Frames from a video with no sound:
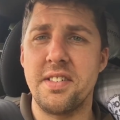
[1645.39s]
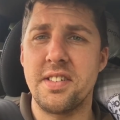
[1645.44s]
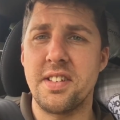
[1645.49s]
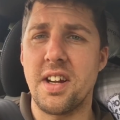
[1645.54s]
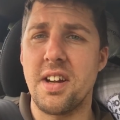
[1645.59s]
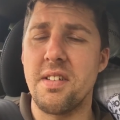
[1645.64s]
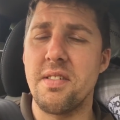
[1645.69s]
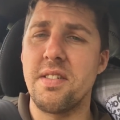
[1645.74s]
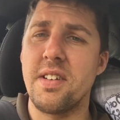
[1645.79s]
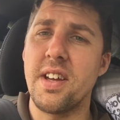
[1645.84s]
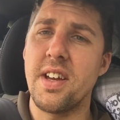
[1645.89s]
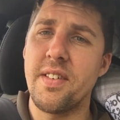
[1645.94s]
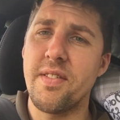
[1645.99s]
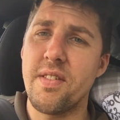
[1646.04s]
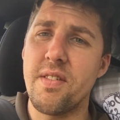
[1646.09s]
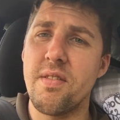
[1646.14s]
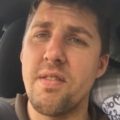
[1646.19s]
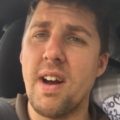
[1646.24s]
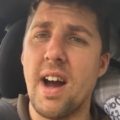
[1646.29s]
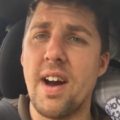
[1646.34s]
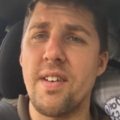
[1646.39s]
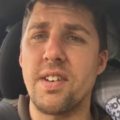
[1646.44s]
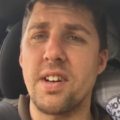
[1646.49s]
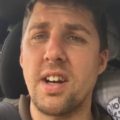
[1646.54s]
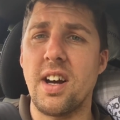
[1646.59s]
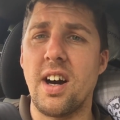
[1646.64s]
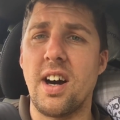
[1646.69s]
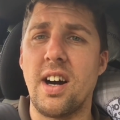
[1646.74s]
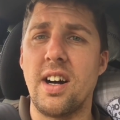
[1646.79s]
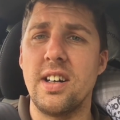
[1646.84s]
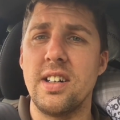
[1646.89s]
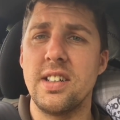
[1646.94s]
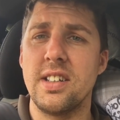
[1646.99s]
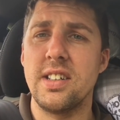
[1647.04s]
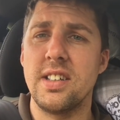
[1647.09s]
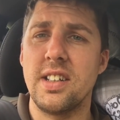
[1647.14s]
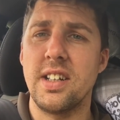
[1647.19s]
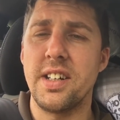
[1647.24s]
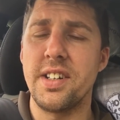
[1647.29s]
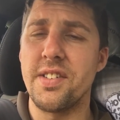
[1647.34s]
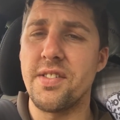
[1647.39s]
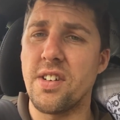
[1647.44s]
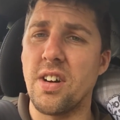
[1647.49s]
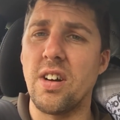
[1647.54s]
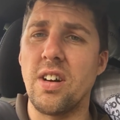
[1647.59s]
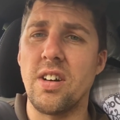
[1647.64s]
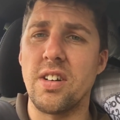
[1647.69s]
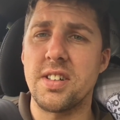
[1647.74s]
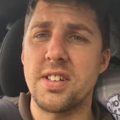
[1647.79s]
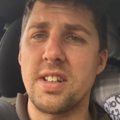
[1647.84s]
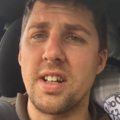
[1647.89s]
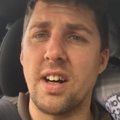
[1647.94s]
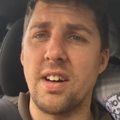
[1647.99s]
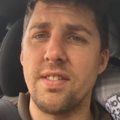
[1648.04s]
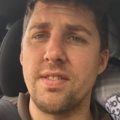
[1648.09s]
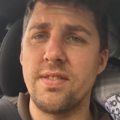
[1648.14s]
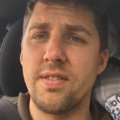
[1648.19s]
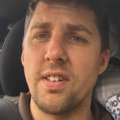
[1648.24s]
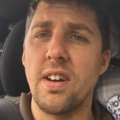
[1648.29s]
So if you have a car and you've got a lot of stuff,